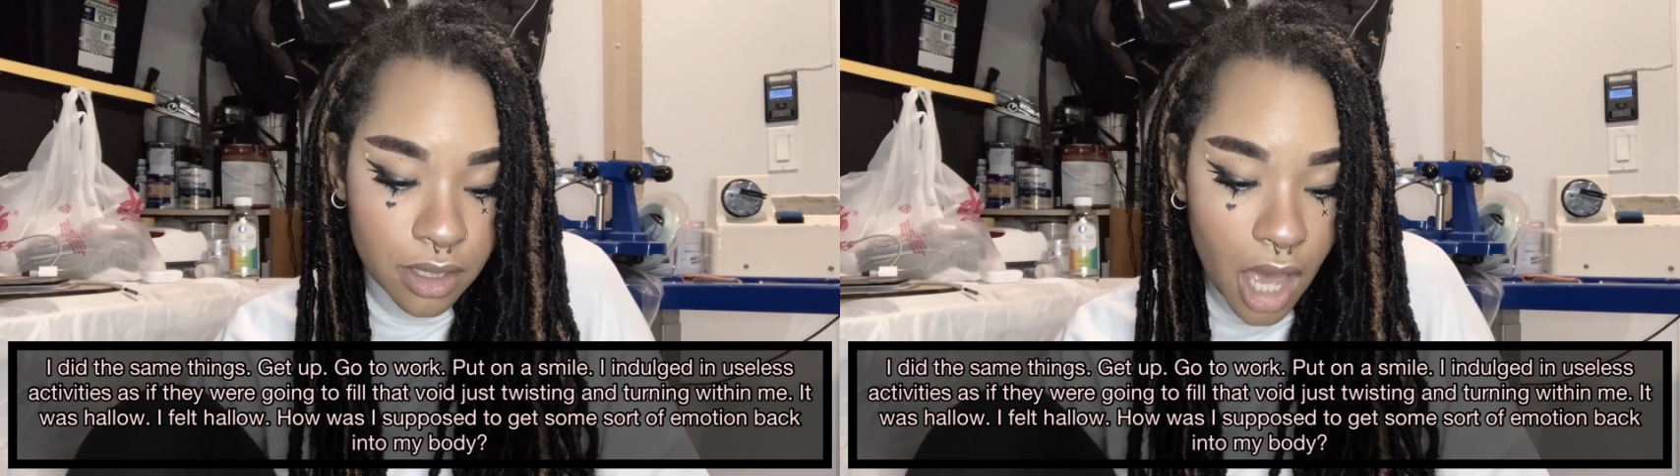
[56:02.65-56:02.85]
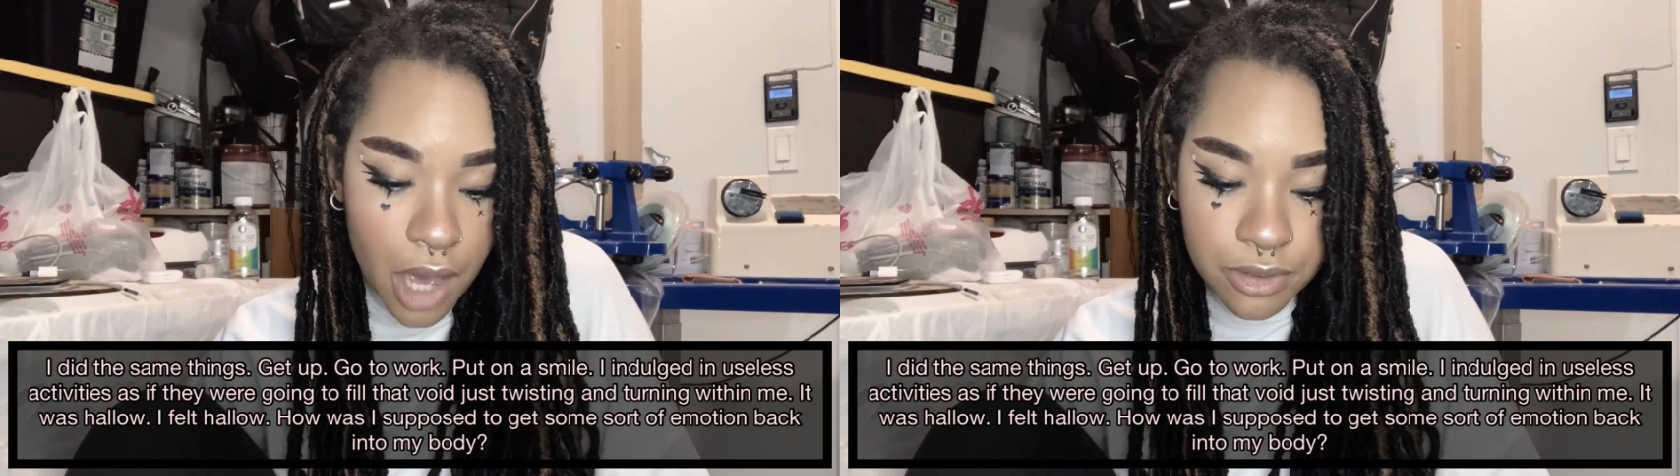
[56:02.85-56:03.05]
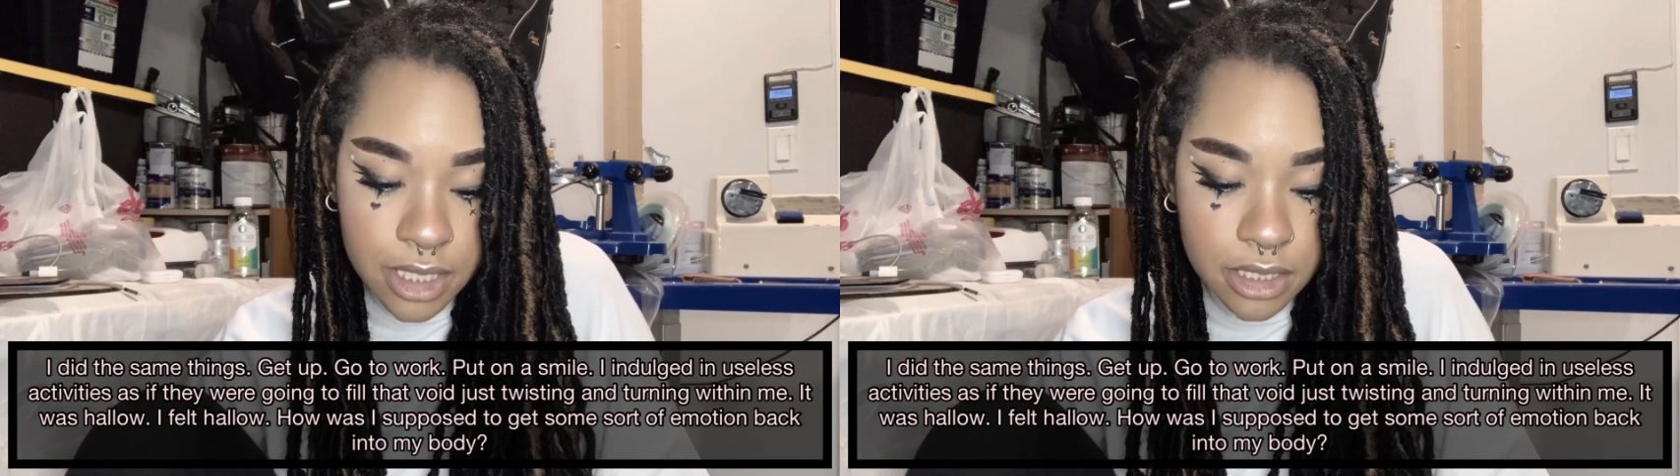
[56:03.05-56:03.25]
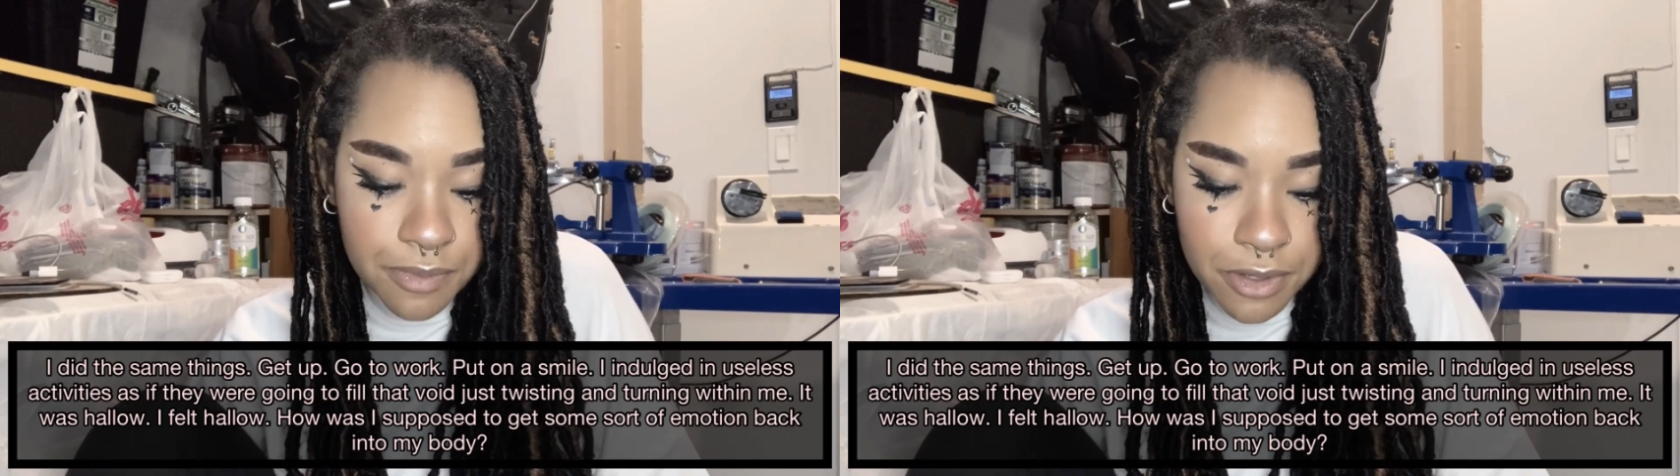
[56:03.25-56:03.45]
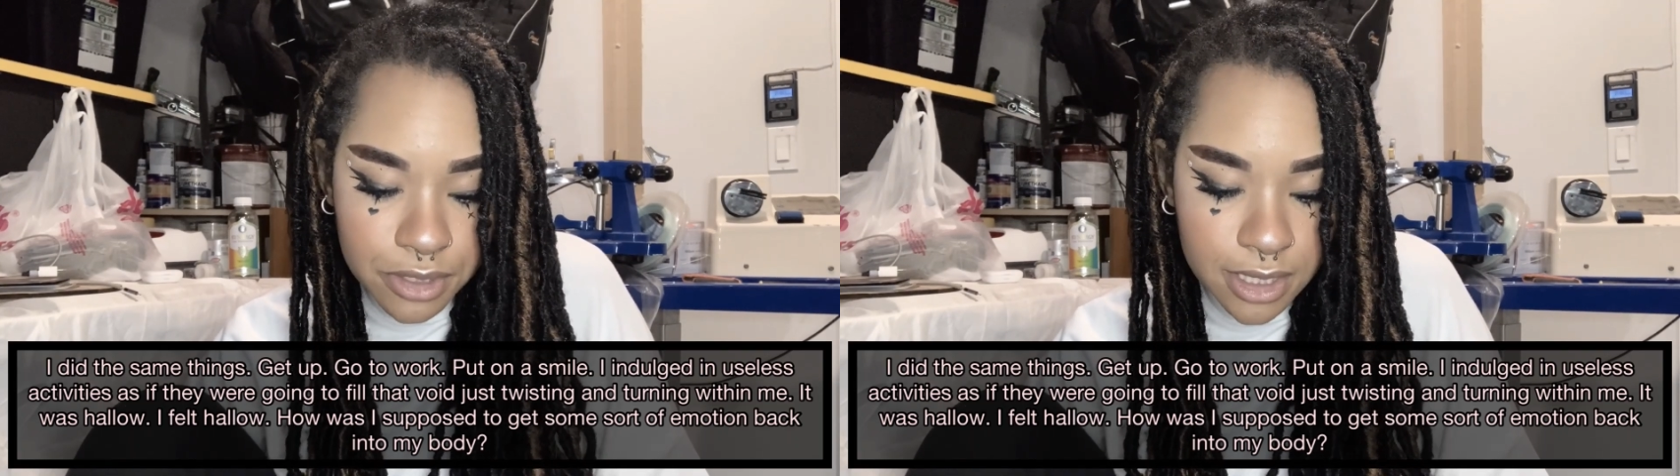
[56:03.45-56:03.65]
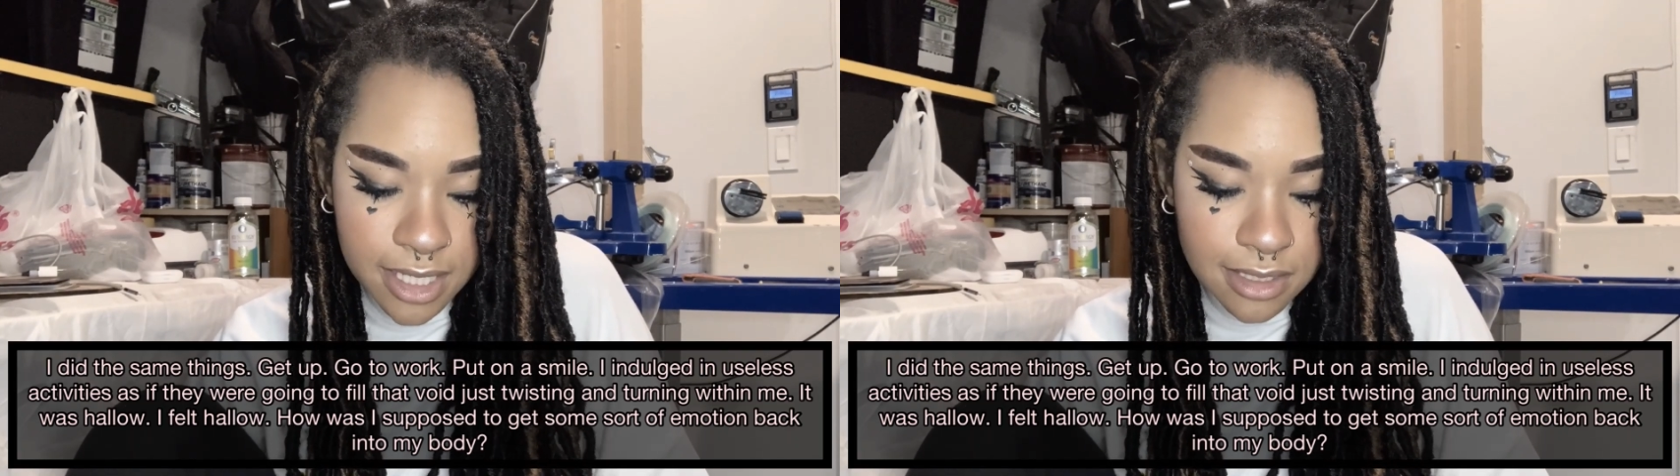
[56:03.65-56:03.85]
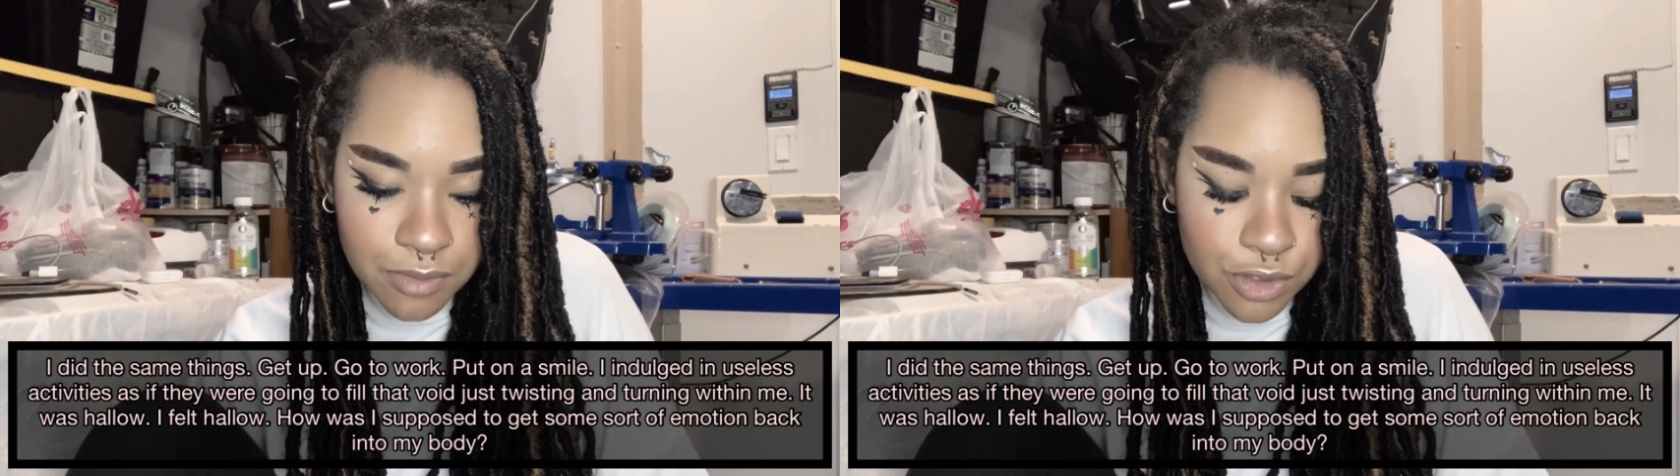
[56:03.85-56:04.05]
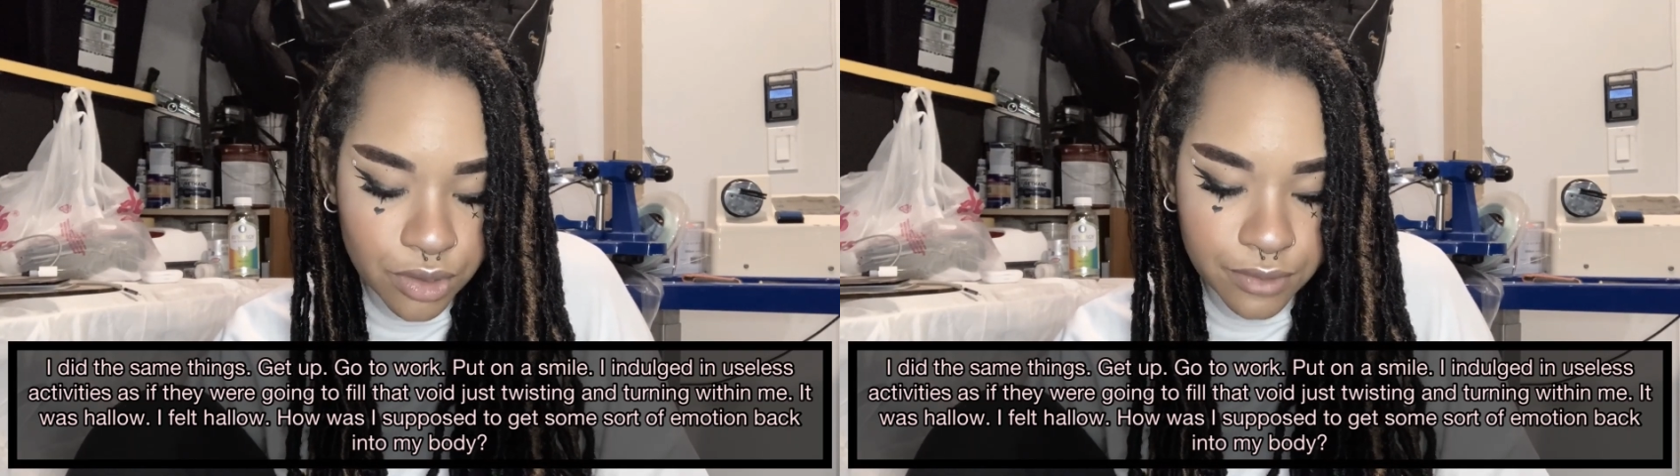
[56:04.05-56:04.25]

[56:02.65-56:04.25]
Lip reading: How was I supposed to get some sort